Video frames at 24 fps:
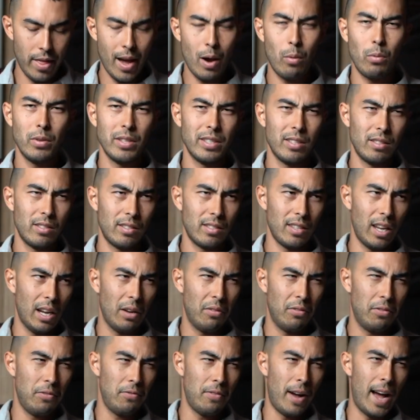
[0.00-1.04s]
That one's
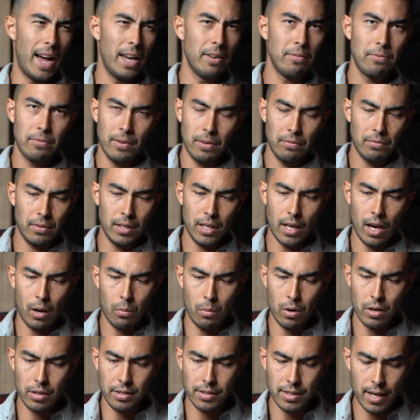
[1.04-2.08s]
like five fifty, I
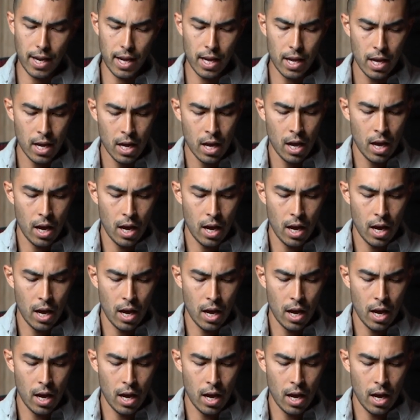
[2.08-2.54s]
want to say.